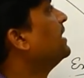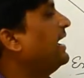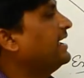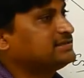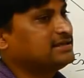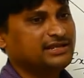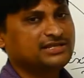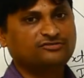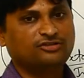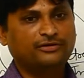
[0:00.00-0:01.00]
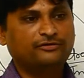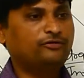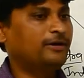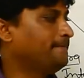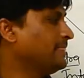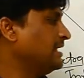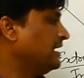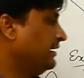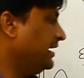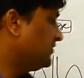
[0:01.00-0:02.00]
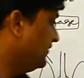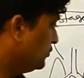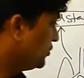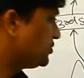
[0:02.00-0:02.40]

Ascaris will be formed. Next we goes